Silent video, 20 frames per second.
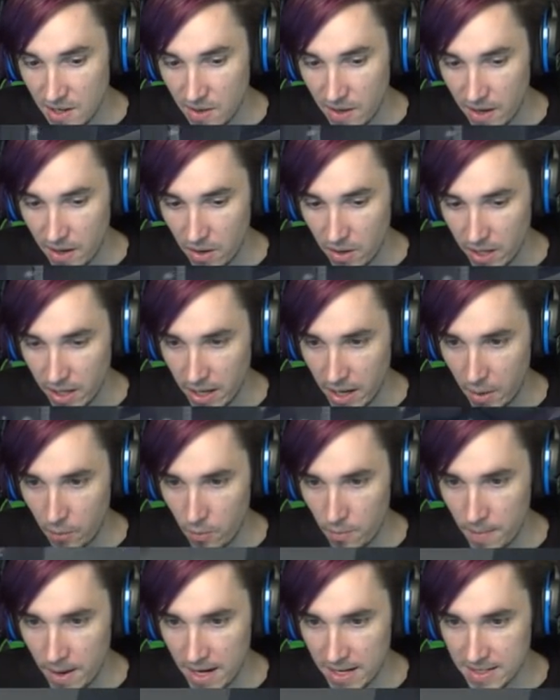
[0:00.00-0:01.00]
Alright, okay, now
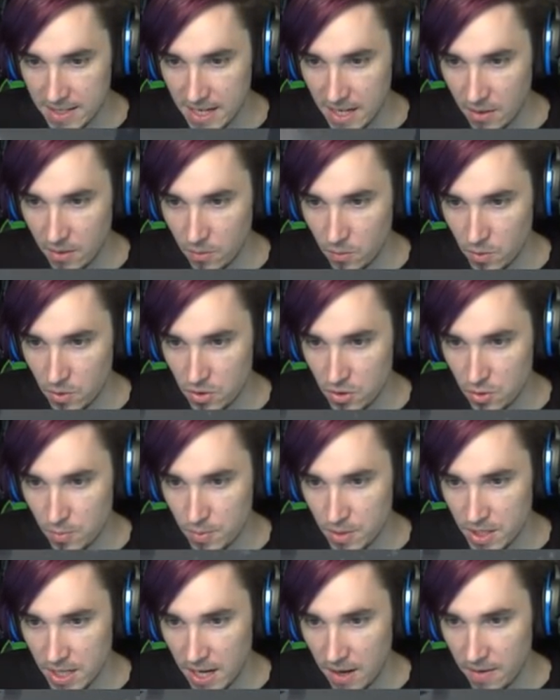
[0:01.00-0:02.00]
we're maxed out. We're
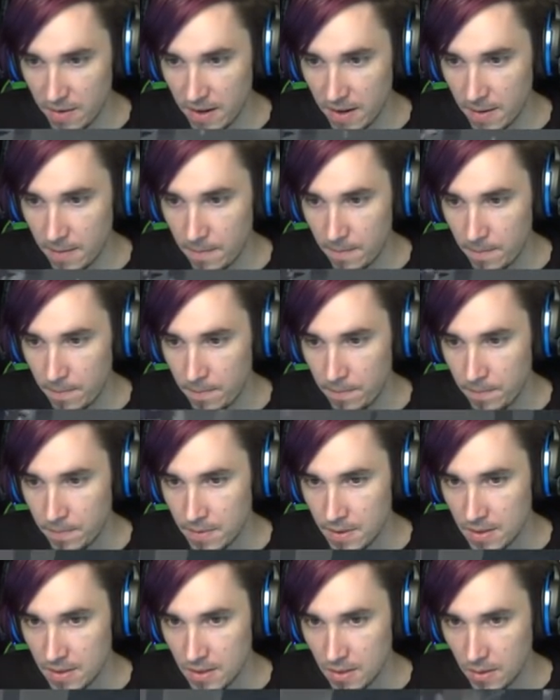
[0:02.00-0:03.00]
super tired now.
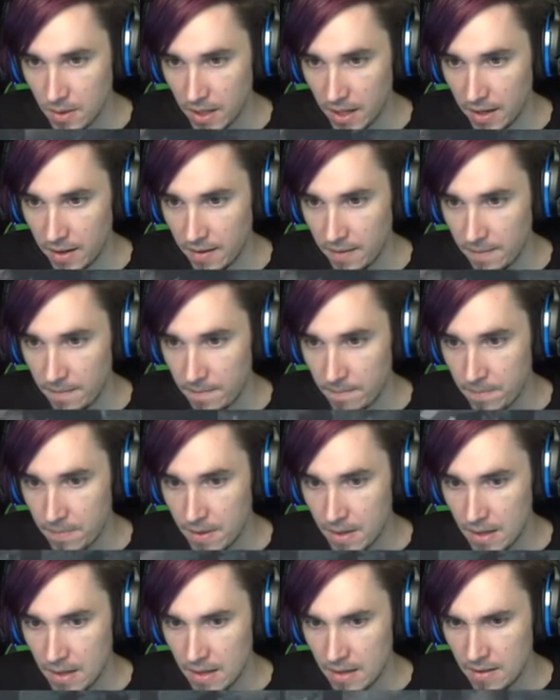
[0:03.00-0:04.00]
It's okay.
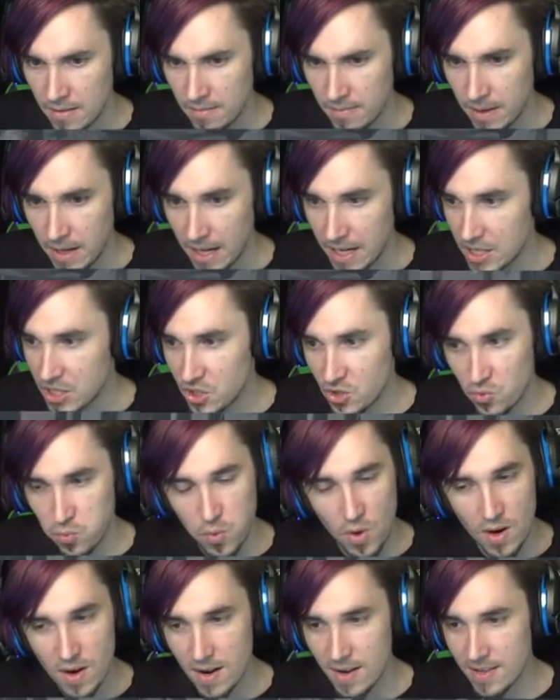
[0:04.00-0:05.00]
And I
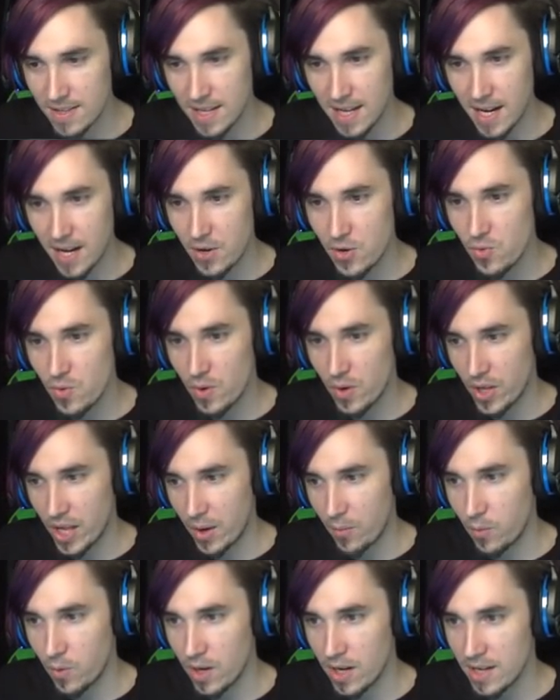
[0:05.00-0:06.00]
swear I thought I knew where
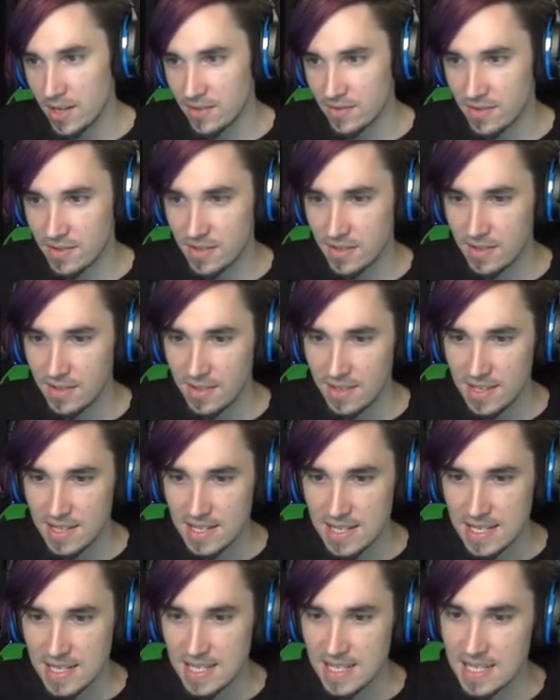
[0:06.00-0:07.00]
that was.
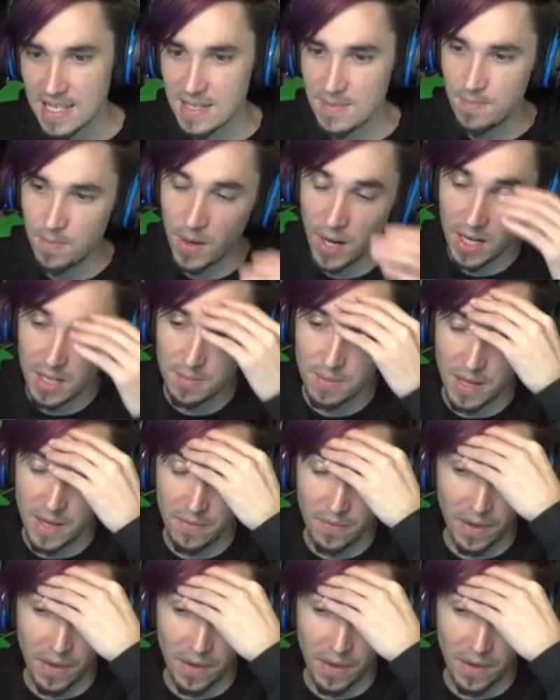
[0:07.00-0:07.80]
This bugs me.